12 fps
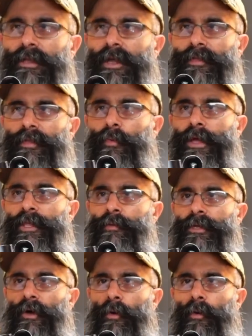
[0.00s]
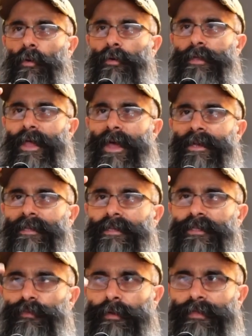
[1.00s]
And the way you would hold that
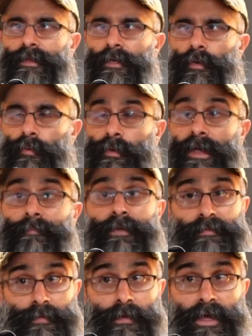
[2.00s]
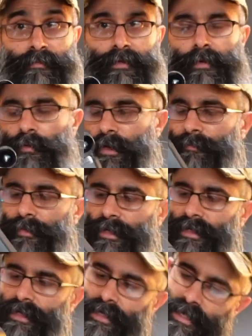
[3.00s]
is with the grip, if you have the grip,
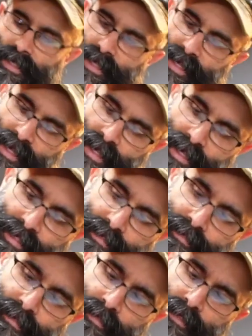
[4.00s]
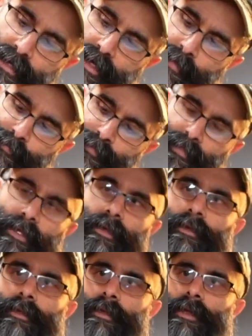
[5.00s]
and
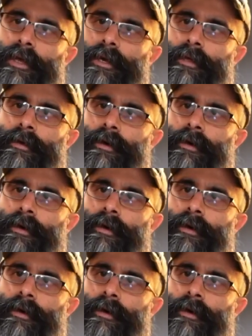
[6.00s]
kind of